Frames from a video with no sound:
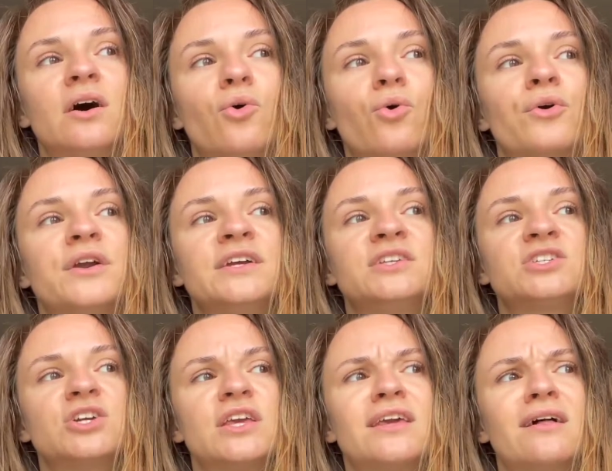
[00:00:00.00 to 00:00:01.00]
orange,
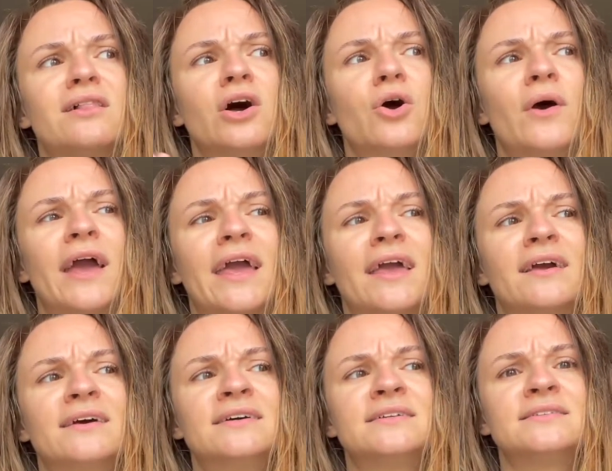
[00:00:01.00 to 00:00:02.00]
yellow,
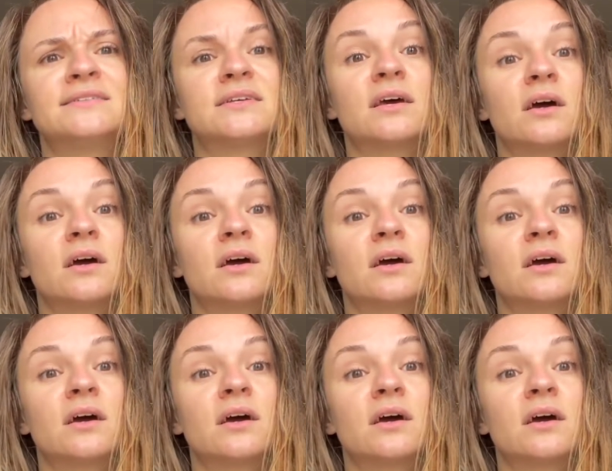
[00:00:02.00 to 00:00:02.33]
and